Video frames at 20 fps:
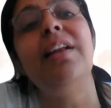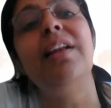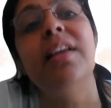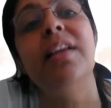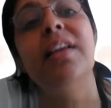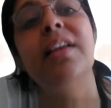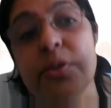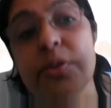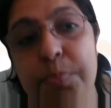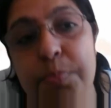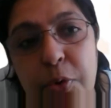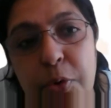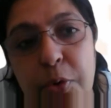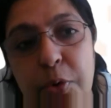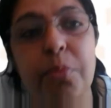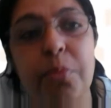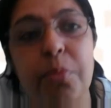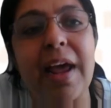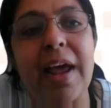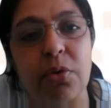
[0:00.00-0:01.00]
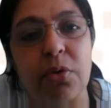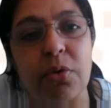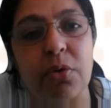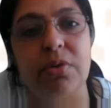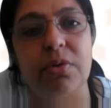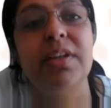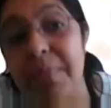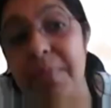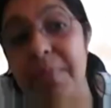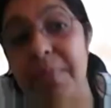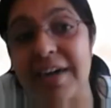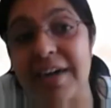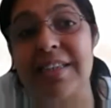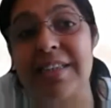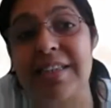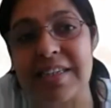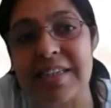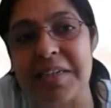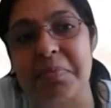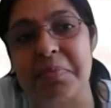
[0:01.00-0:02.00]
his bone marrow instead of
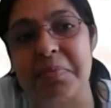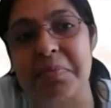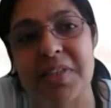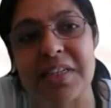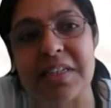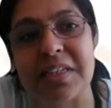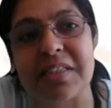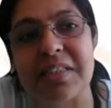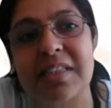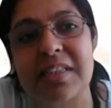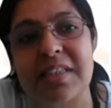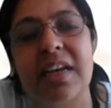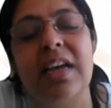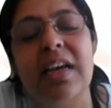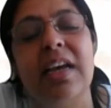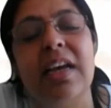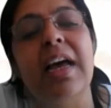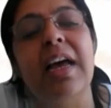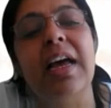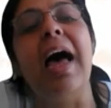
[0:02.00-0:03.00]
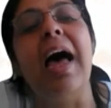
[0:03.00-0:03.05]
blood stem cells.